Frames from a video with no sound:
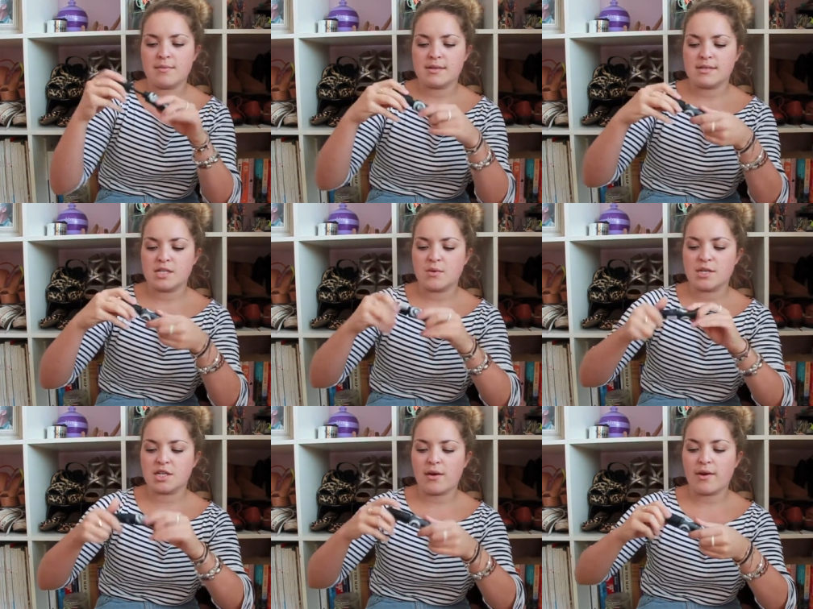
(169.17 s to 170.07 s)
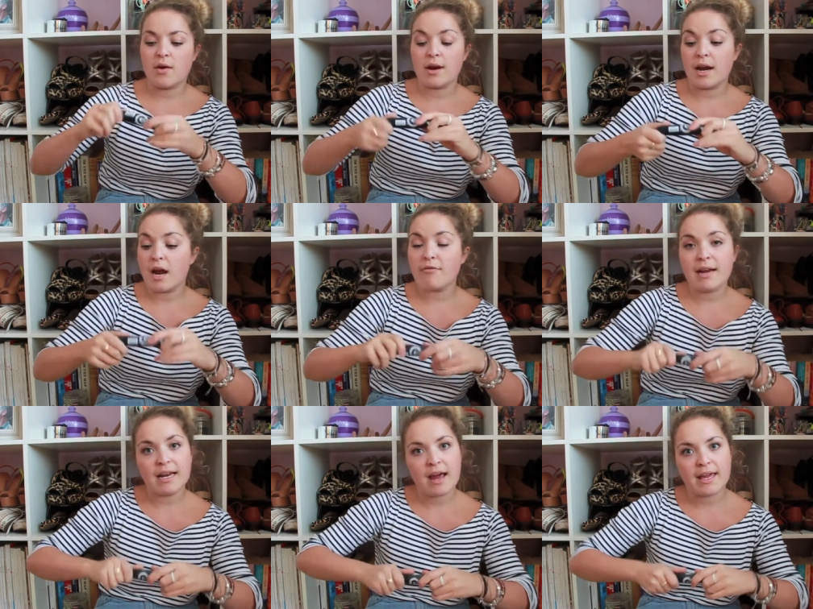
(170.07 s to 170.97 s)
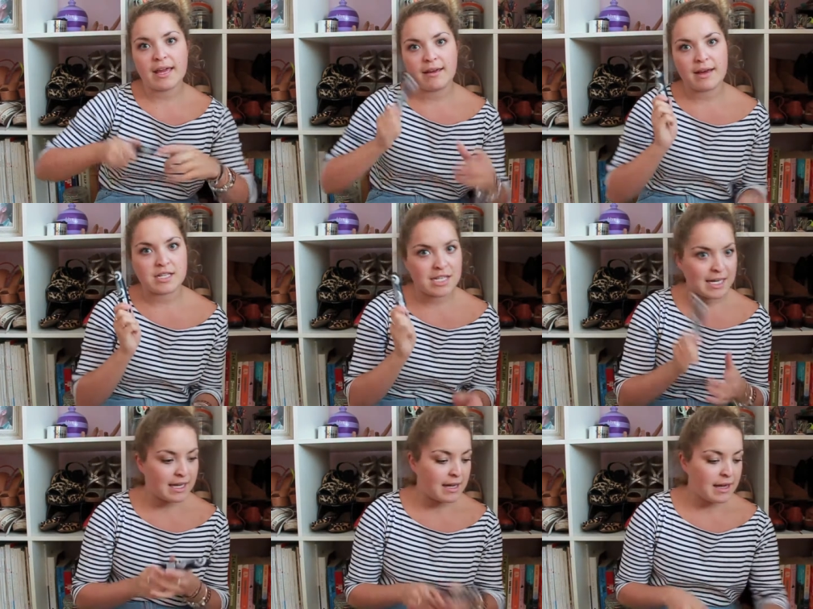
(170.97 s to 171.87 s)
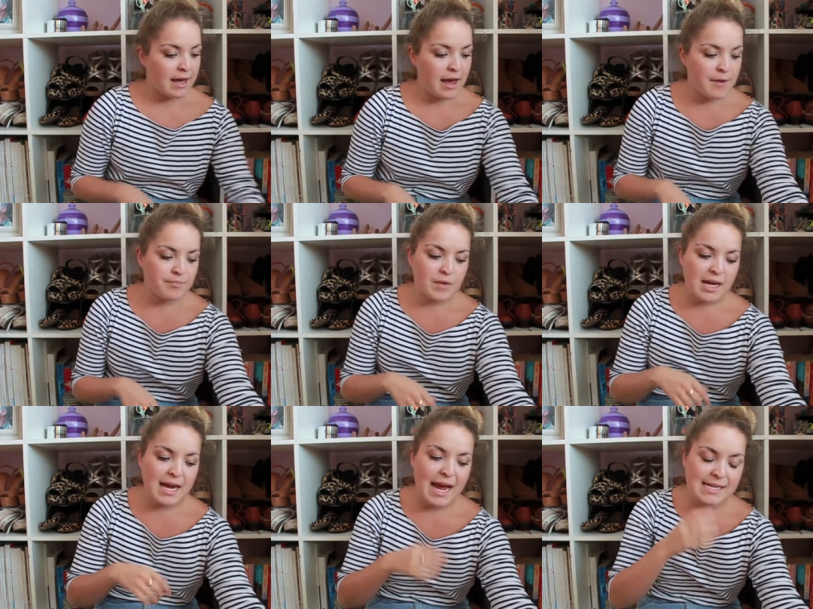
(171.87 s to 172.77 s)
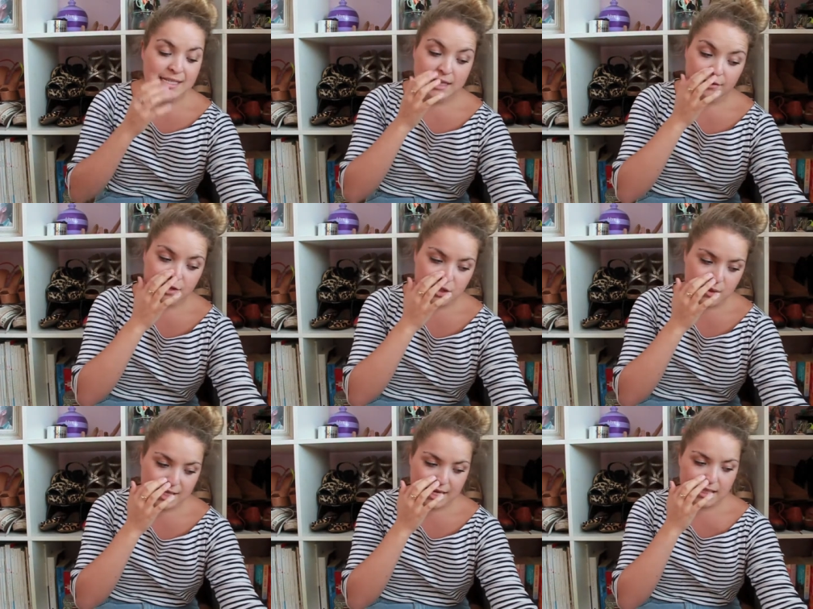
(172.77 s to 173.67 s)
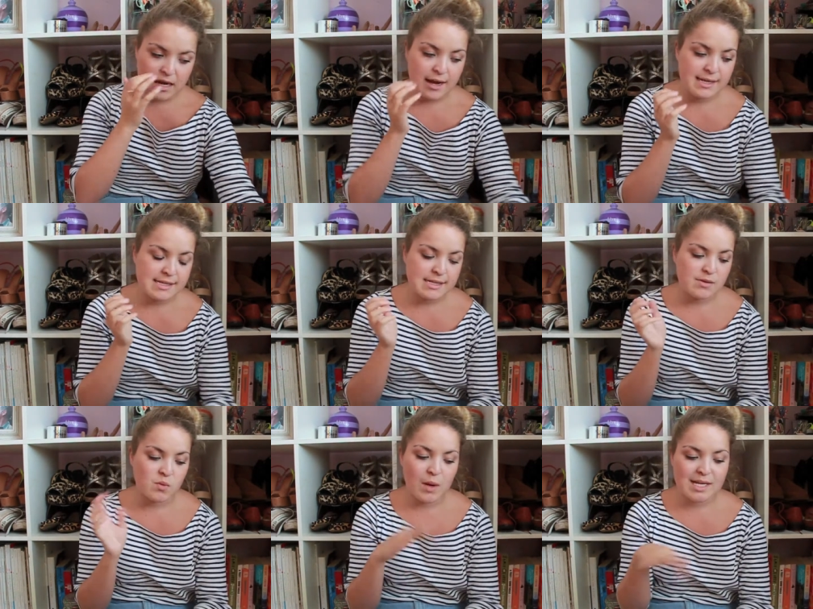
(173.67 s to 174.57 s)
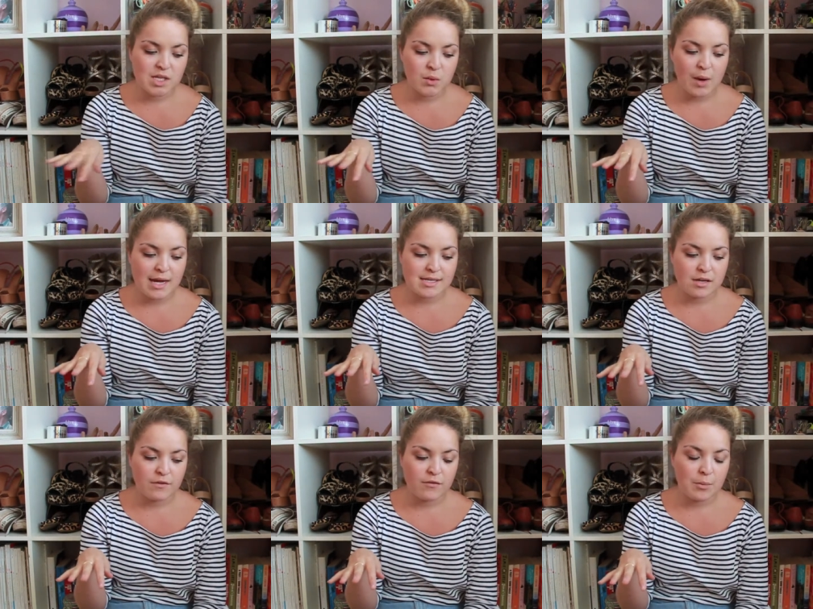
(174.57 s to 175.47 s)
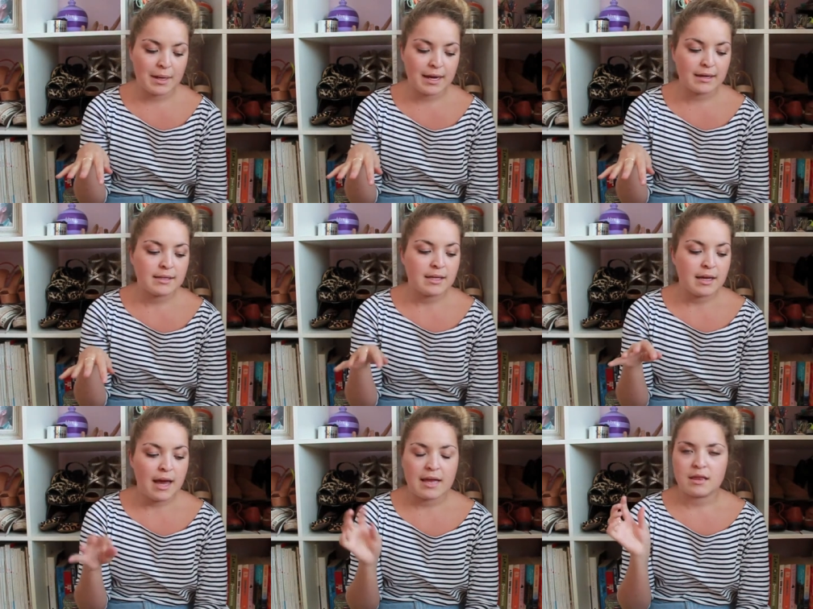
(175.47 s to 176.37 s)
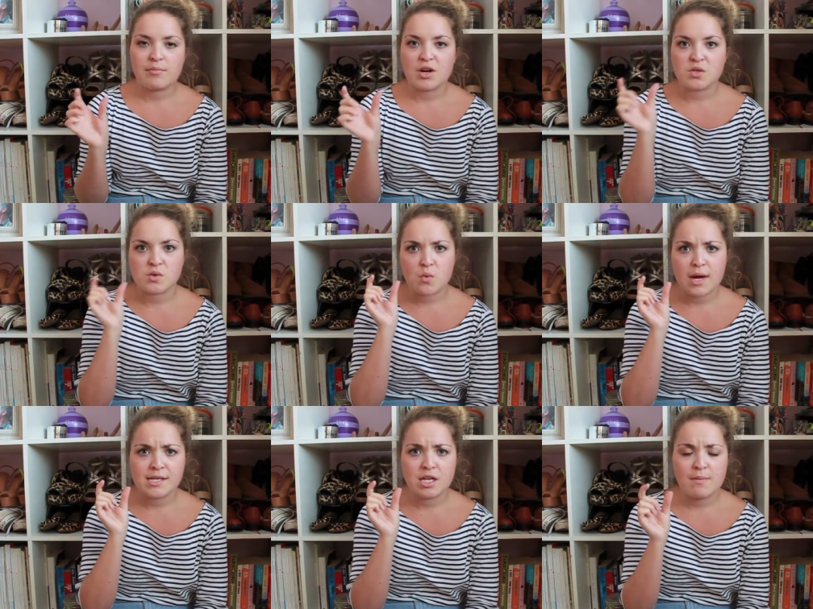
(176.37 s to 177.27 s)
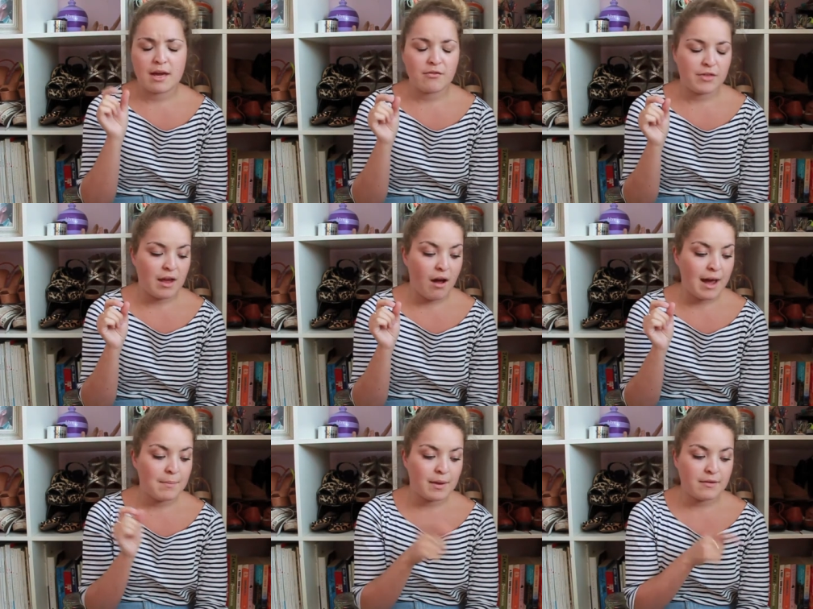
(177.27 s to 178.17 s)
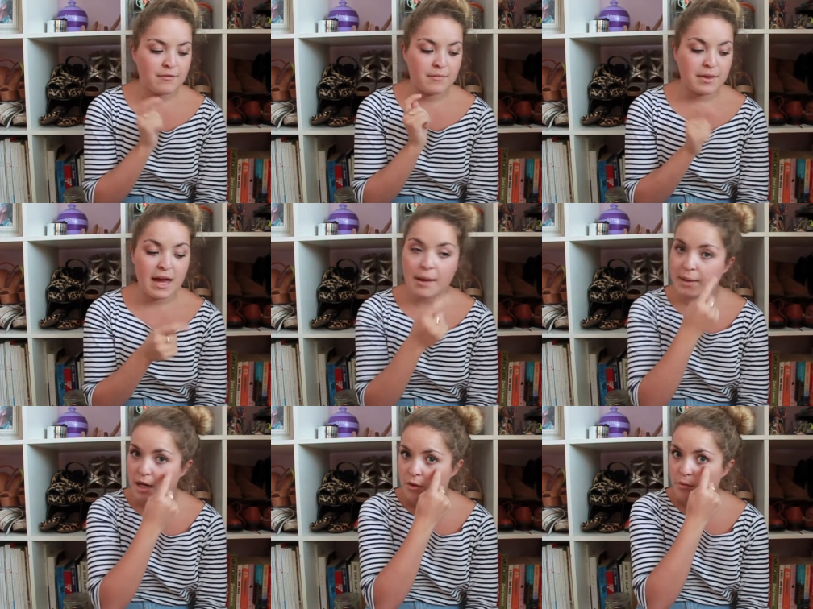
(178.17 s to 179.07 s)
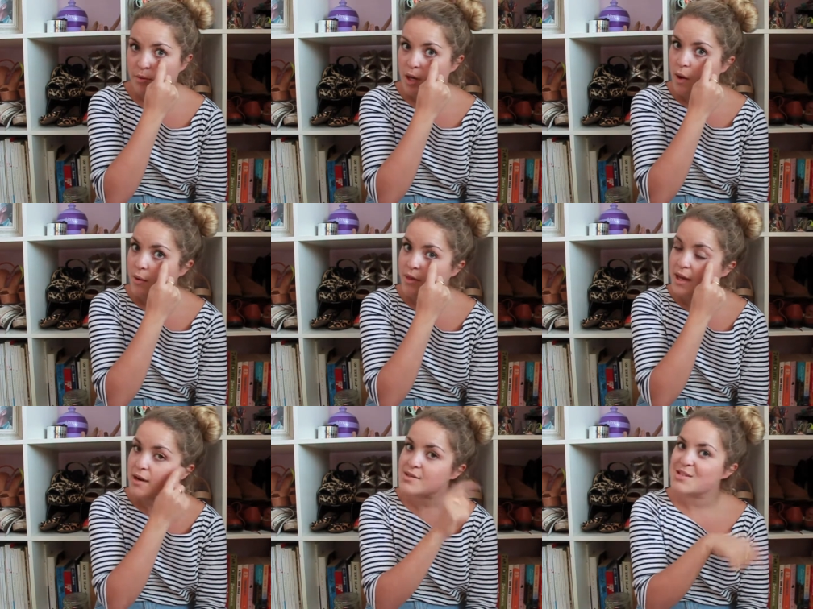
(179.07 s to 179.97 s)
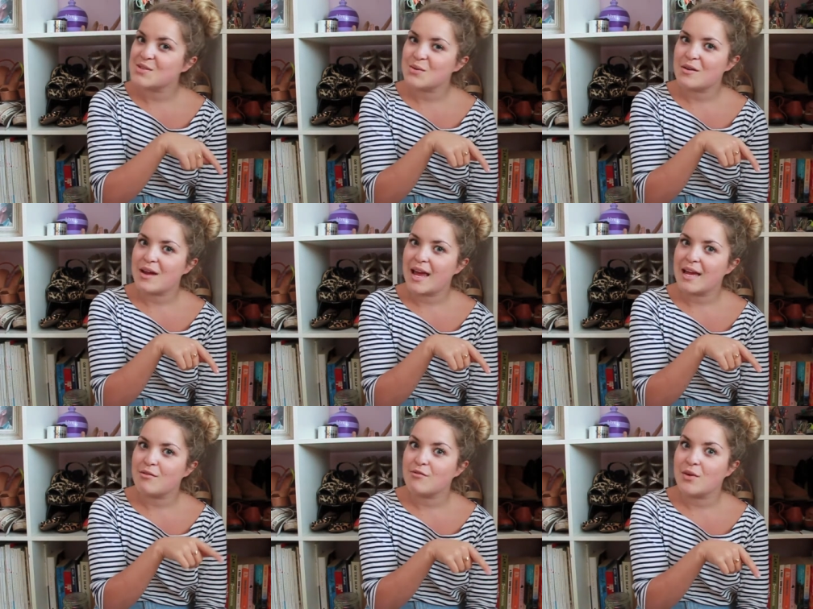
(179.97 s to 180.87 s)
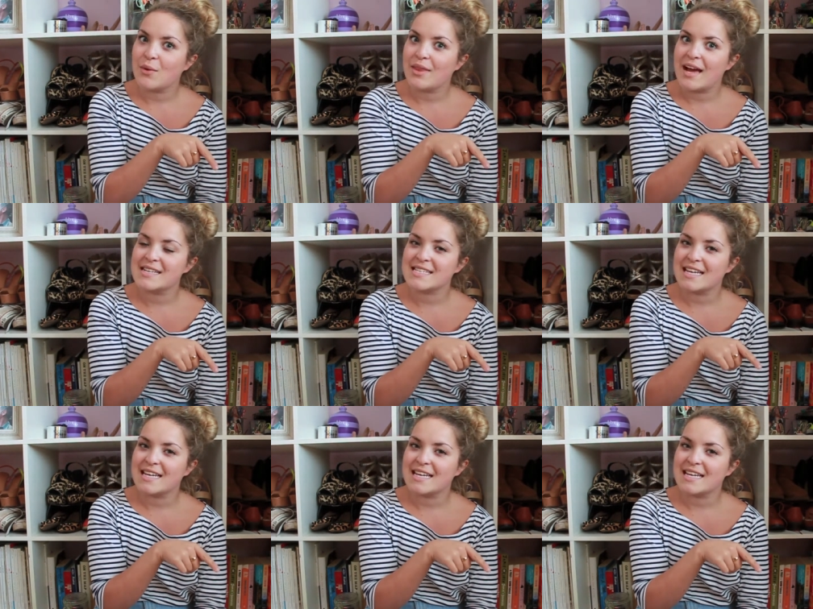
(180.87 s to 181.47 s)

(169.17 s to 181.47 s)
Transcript: situation going on, and I really like it actually. I hated the original Scandal Eyes. It was way too wet of a formula and the brush was way too big for the eye, but with that I'm getting on pretty well with it, and I was going to do a review on that